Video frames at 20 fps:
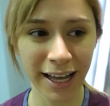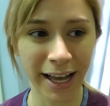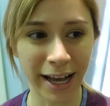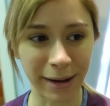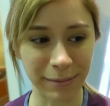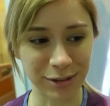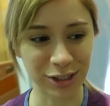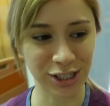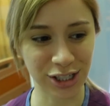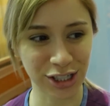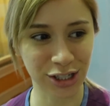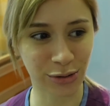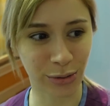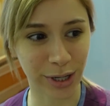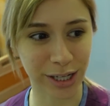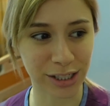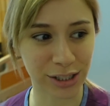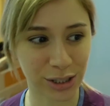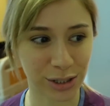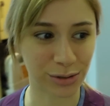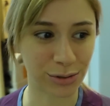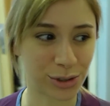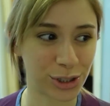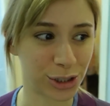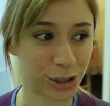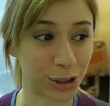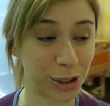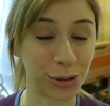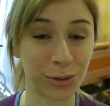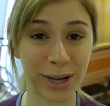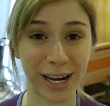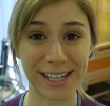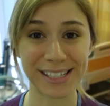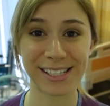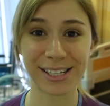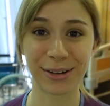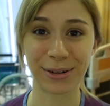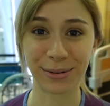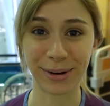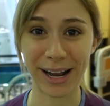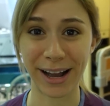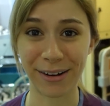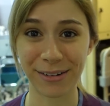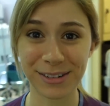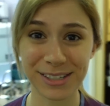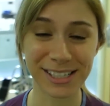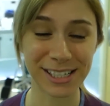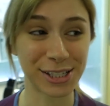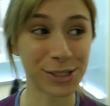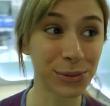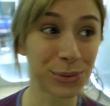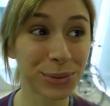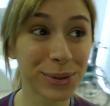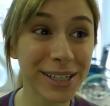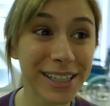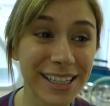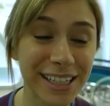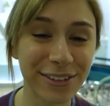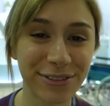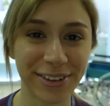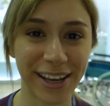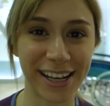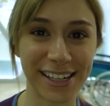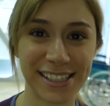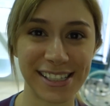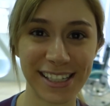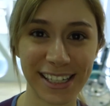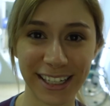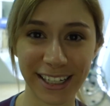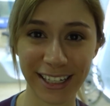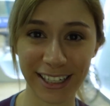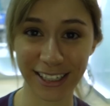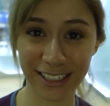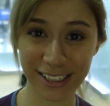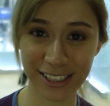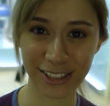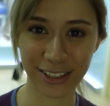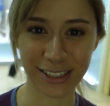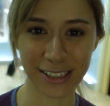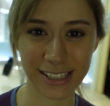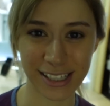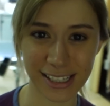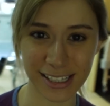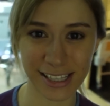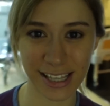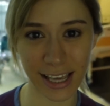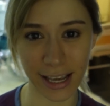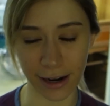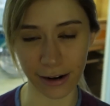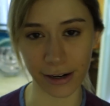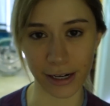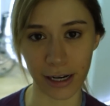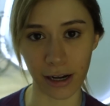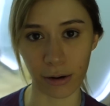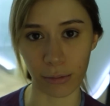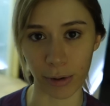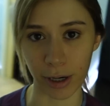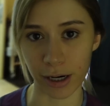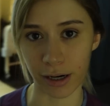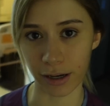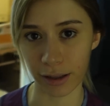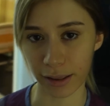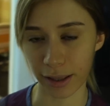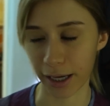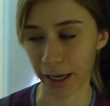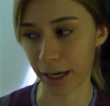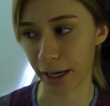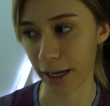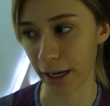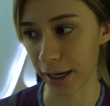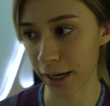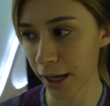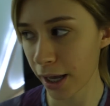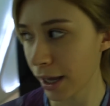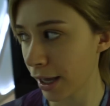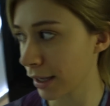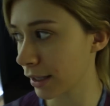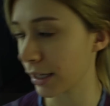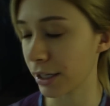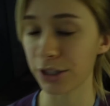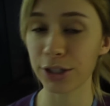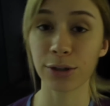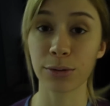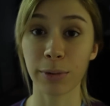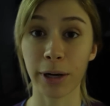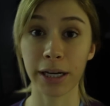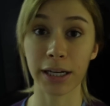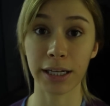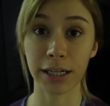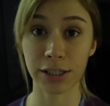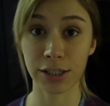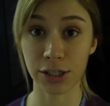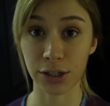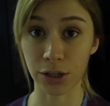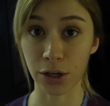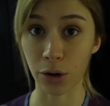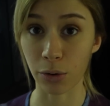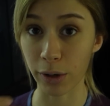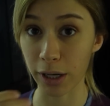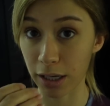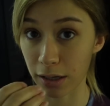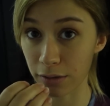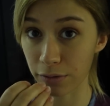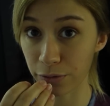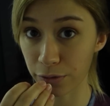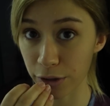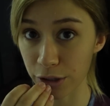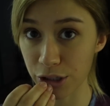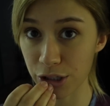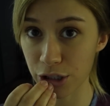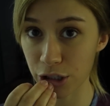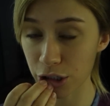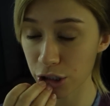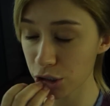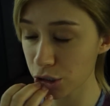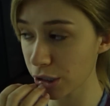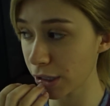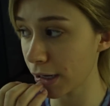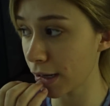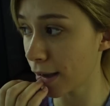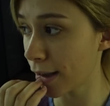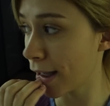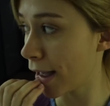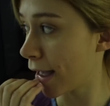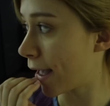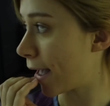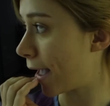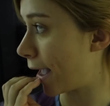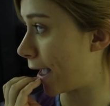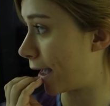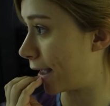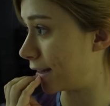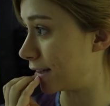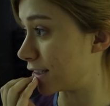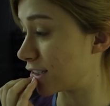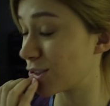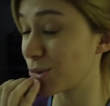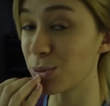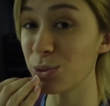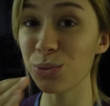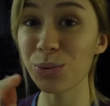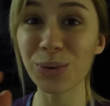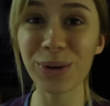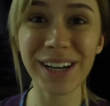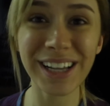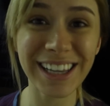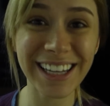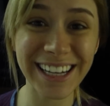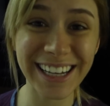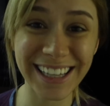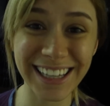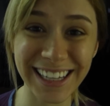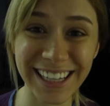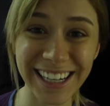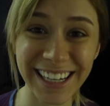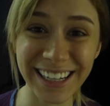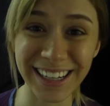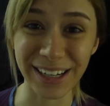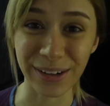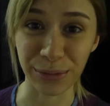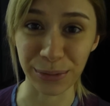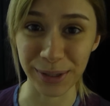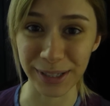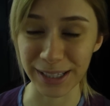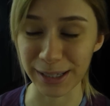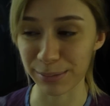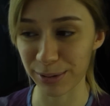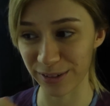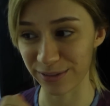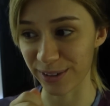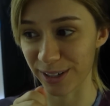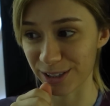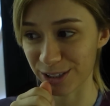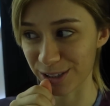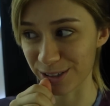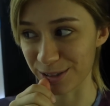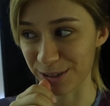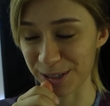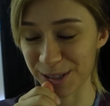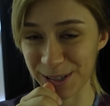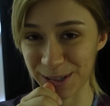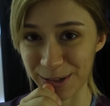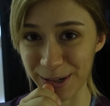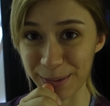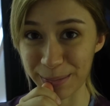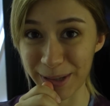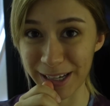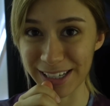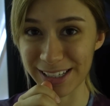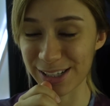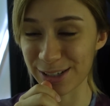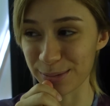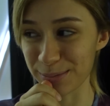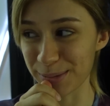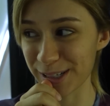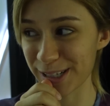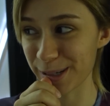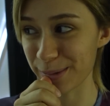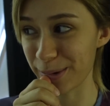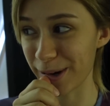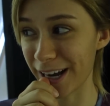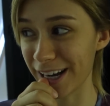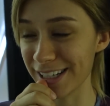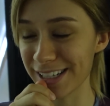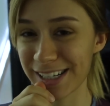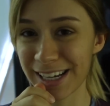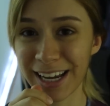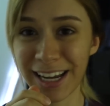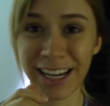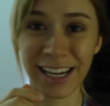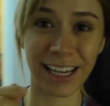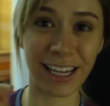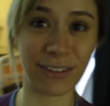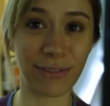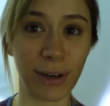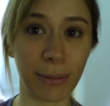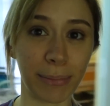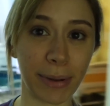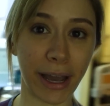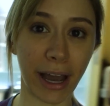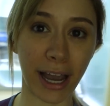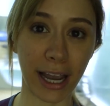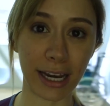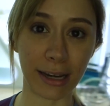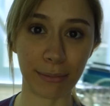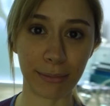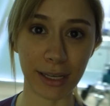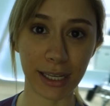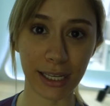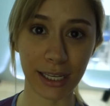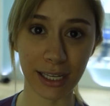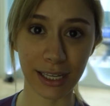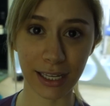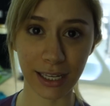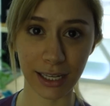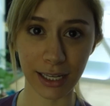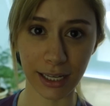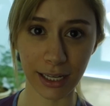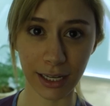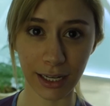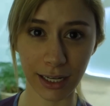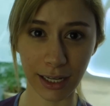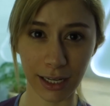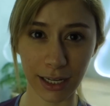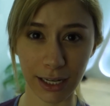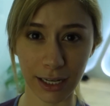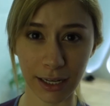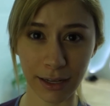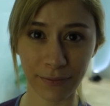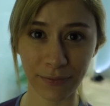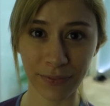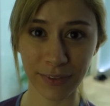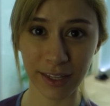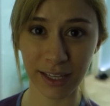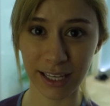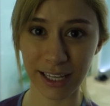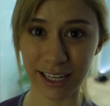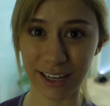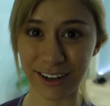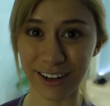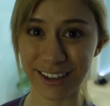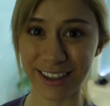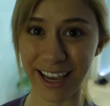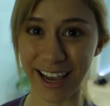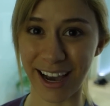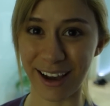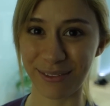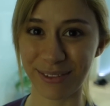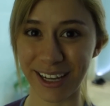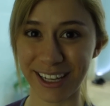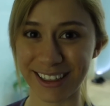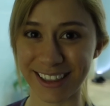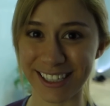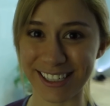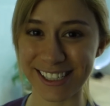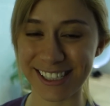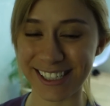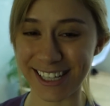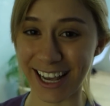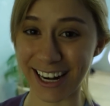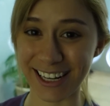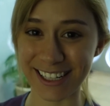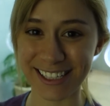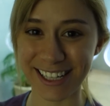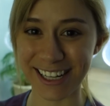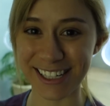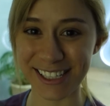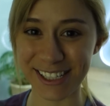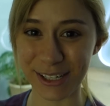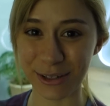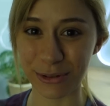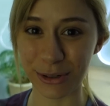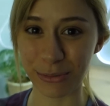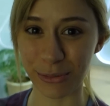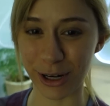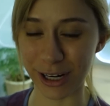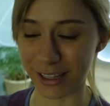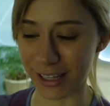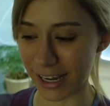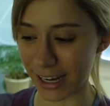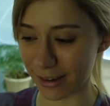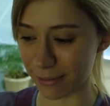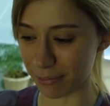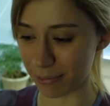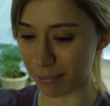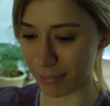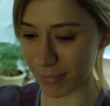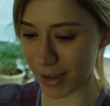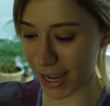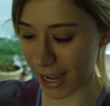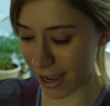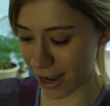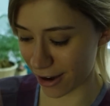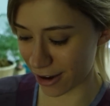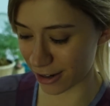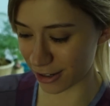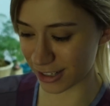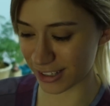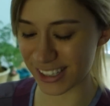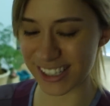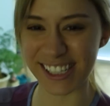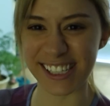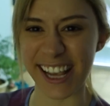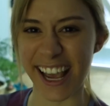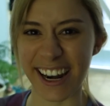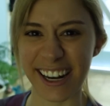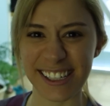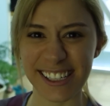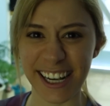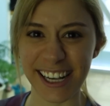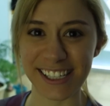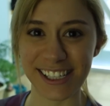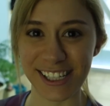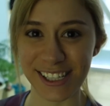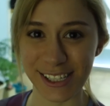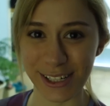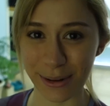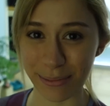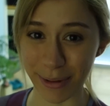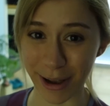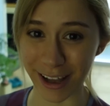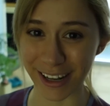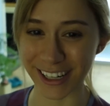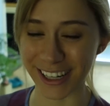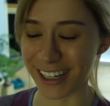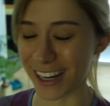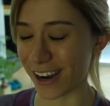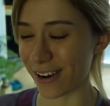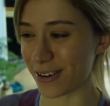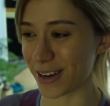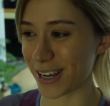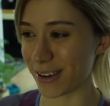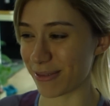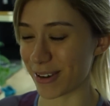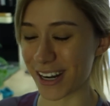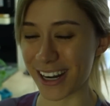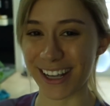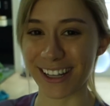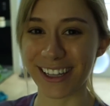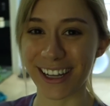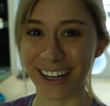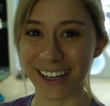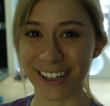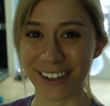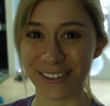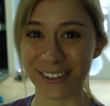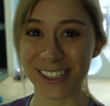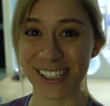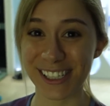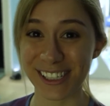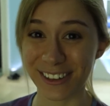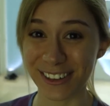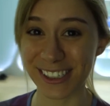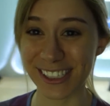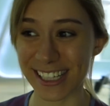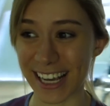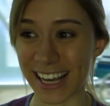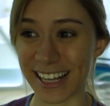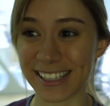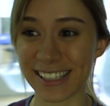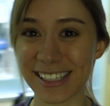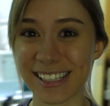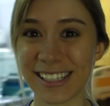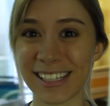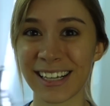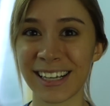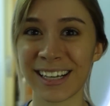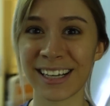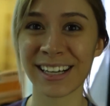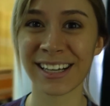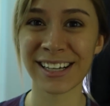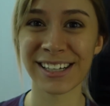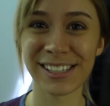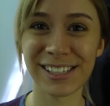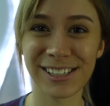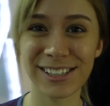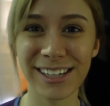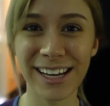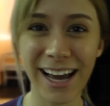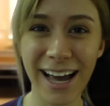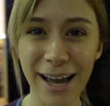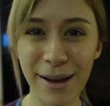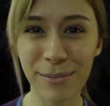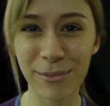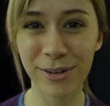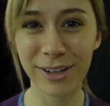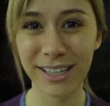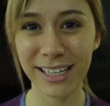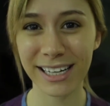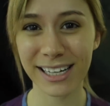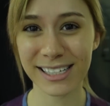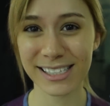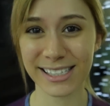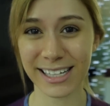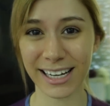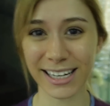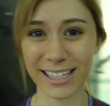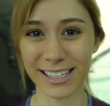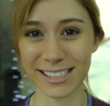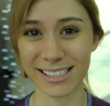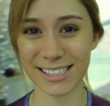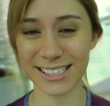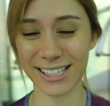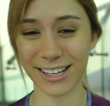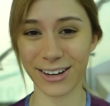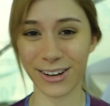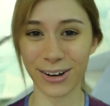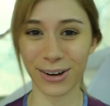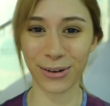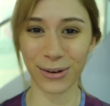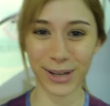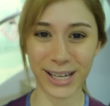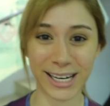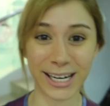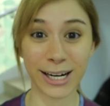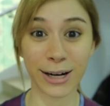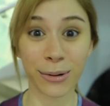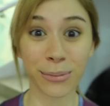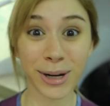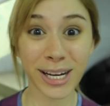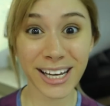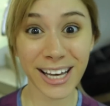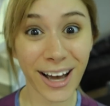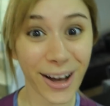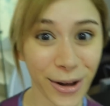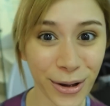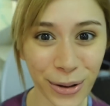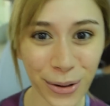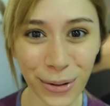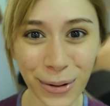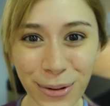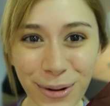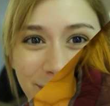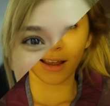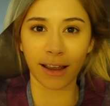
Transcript: I'm just going to show you guys around. It's really fancy here. So this is the area where they get you ready to go in for surgery. And it's really clean and really professional. So I'm like super surprised. Even behind me here, they have like this sanitizing room where it like air sanitizes your body, and I already went in there and it was so intense. So yeah, I'm really excited. So here we go.